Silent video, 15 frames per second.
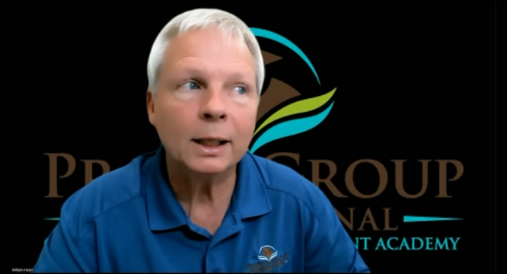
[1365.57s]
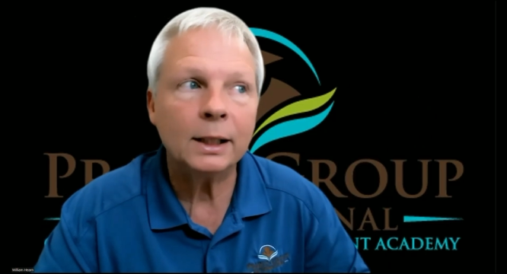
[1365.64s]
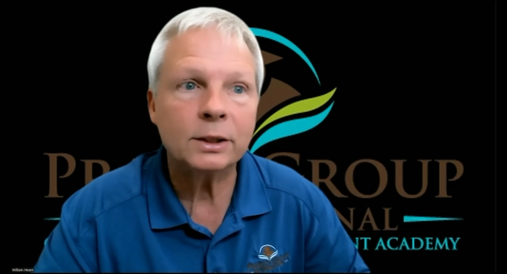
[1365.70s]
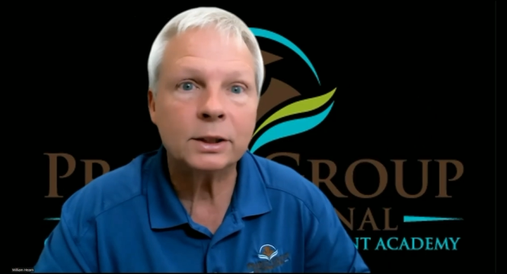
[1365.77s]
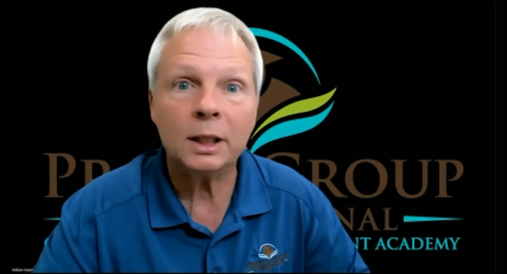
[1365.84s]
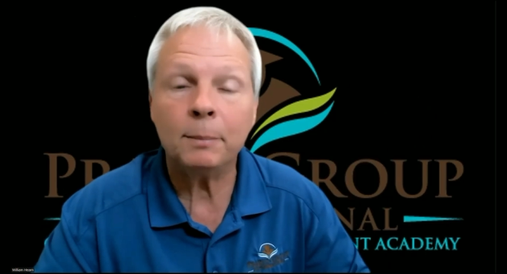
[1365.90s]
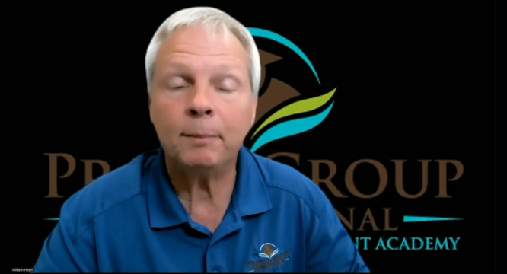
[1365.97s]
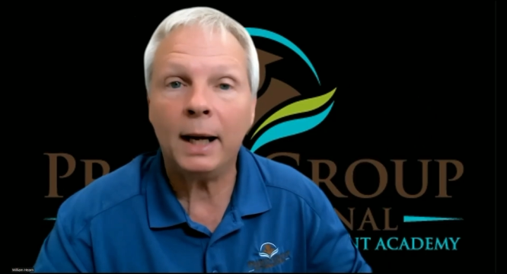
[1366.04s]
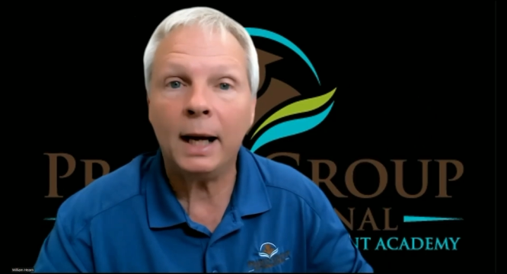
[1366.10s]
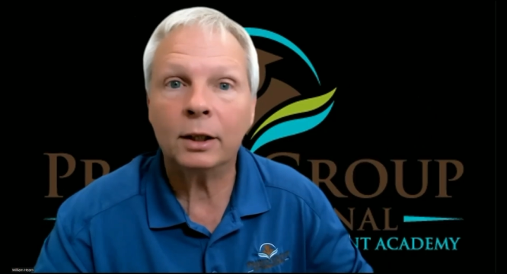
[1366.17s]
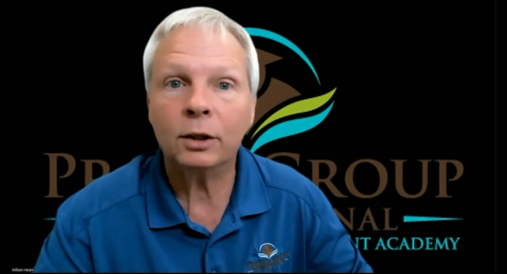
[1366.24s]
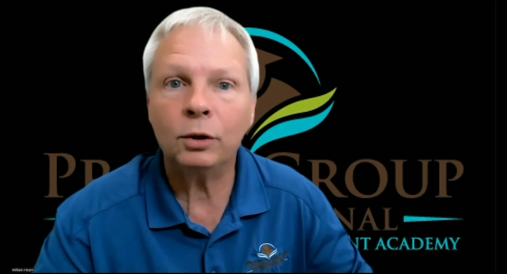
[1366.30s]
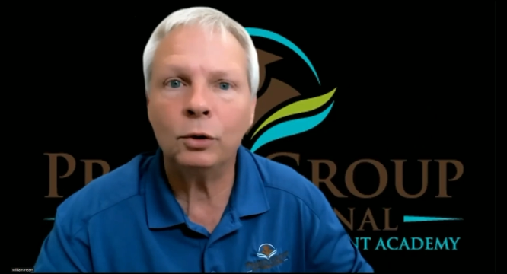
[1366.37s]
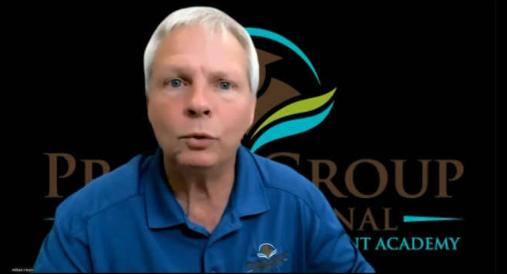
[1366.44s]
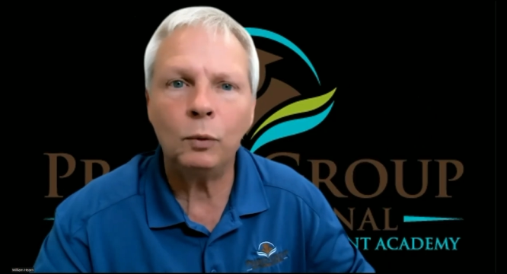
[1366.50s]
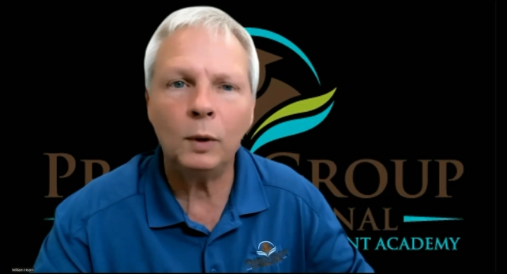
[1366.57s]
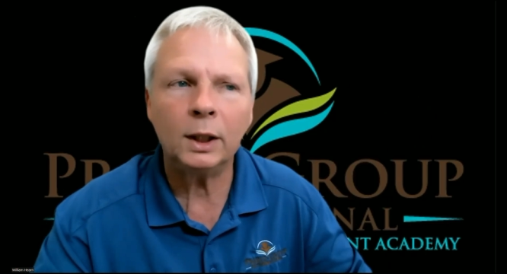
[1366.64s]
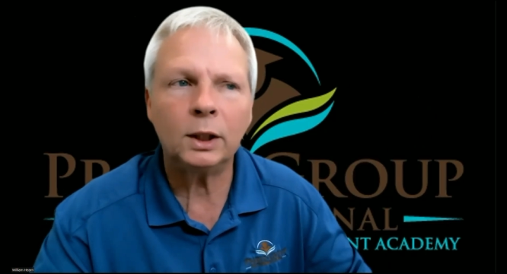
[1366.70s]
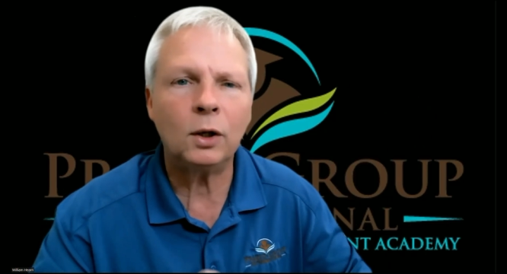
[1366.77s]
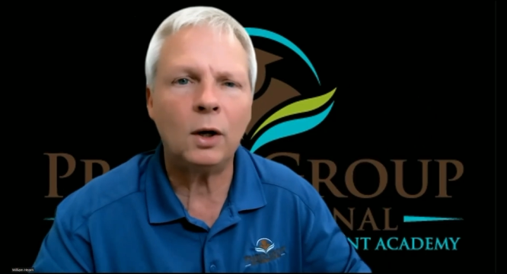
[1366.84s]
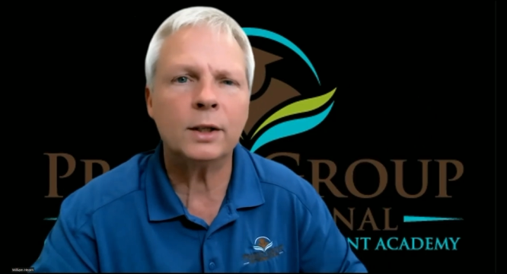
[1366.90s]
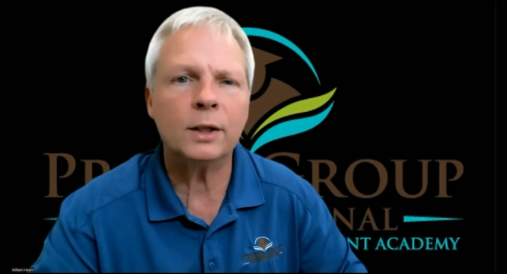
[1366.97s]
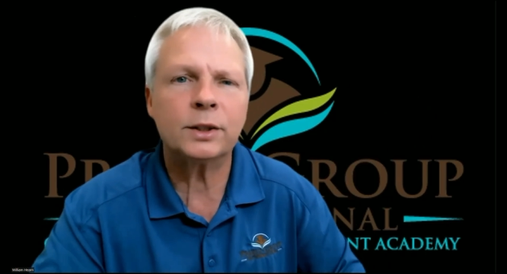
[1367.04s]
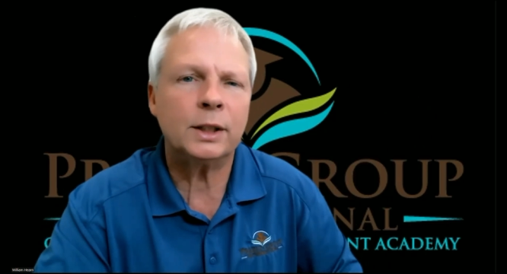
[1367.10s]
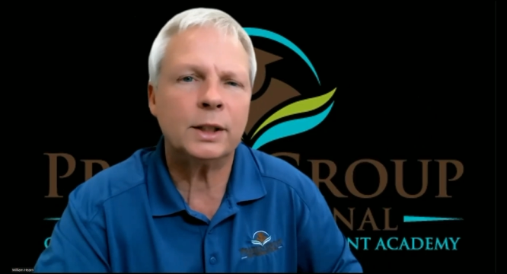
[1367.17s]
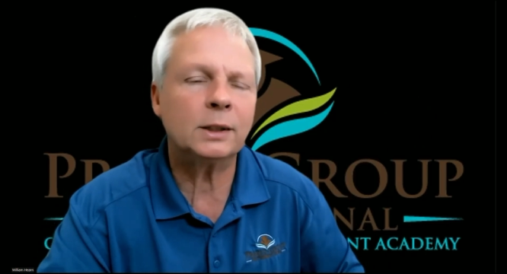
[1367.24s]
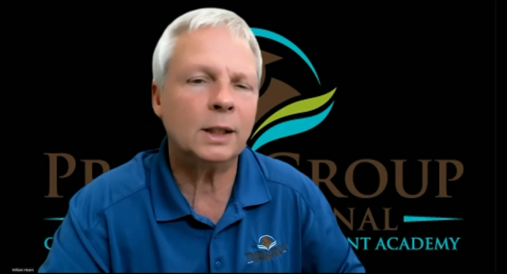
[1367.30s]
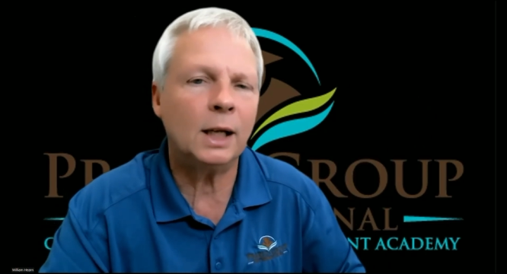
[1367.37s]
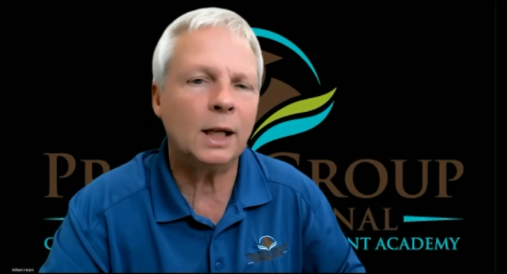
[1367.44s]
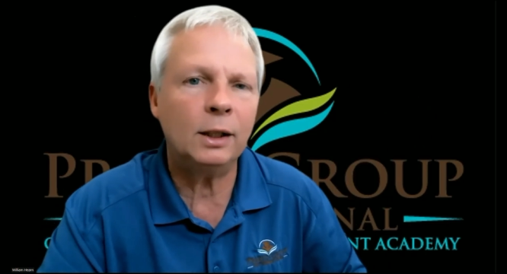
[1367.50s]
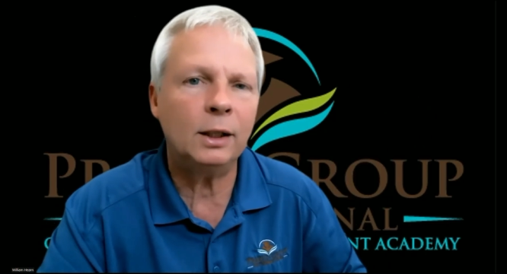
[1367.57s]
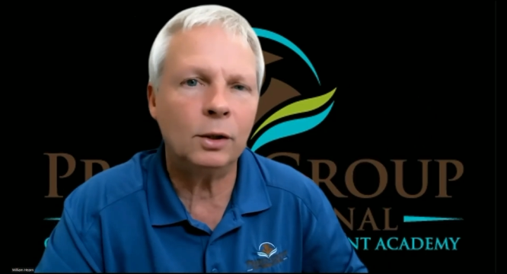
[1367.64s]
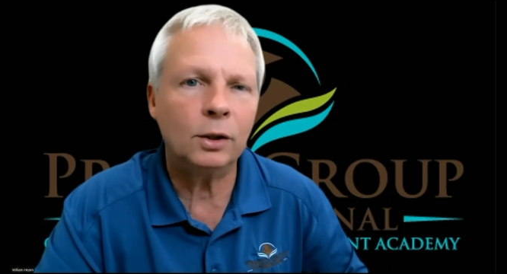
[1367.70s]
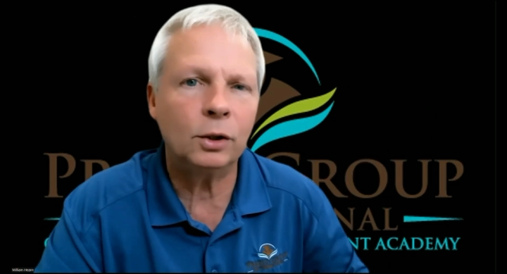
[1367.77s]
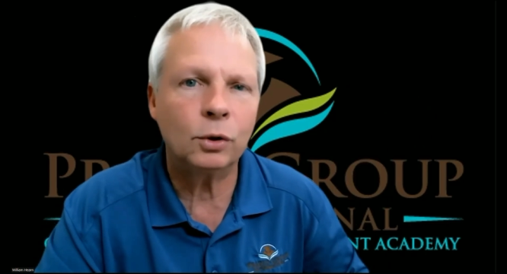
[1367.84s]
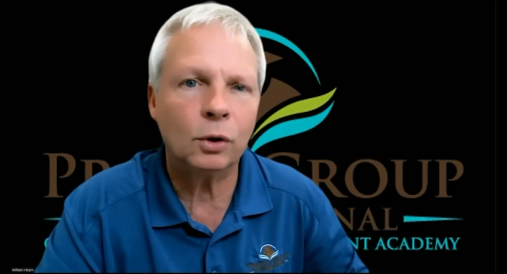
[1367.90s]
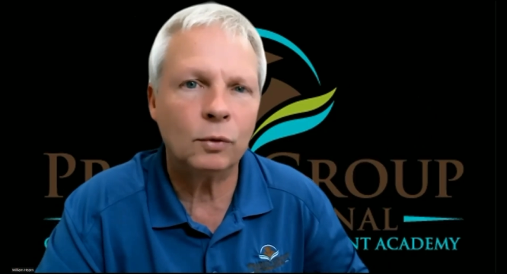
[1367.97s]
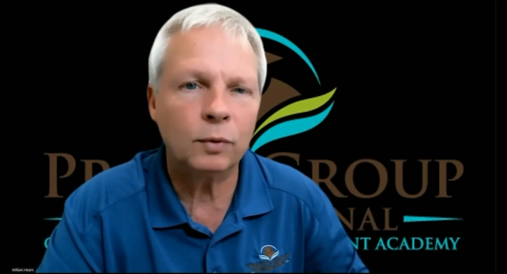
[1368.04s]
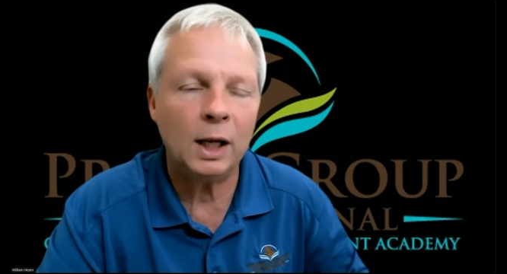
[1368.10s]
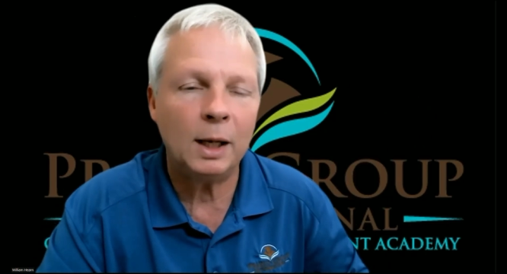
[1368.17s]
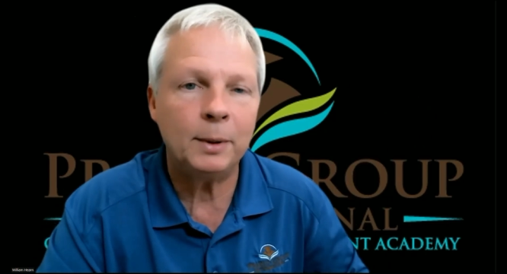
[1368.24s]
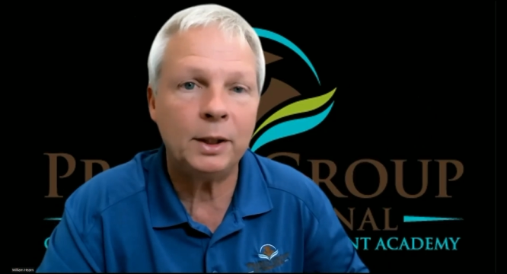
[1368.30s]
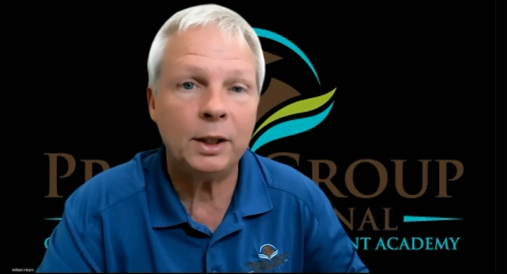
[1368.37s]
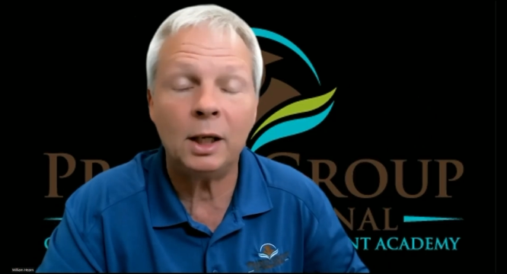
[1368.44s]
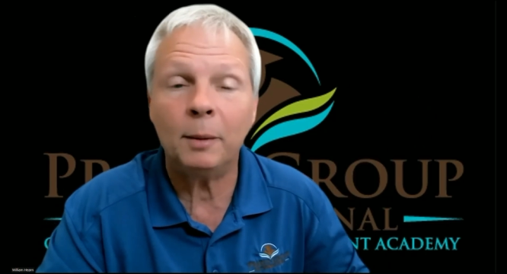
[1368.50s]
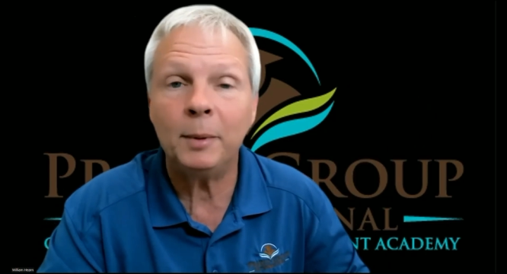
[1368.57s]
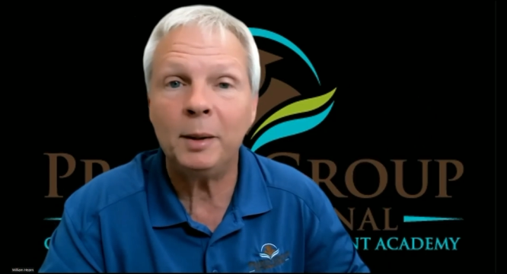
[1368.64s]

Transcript: let's get back to what causes anxiety on the TOEFL IBT.